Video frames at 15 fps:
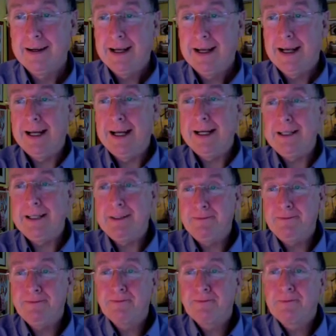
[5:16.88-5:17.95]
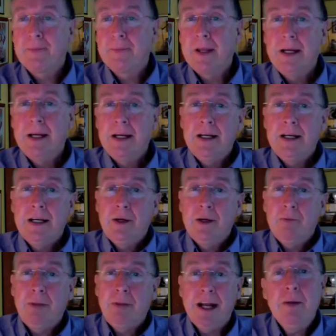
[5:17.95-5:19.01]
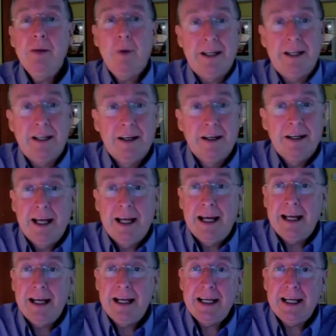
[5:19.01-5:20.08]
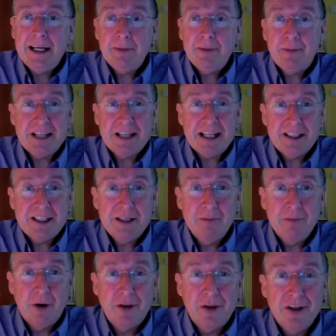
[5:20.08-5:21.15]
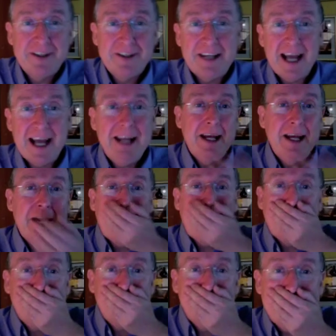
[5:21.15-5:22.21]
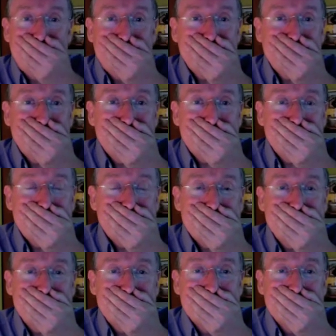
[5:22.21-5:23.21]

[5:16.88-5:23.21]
But anyway, potassium more than 10. My God.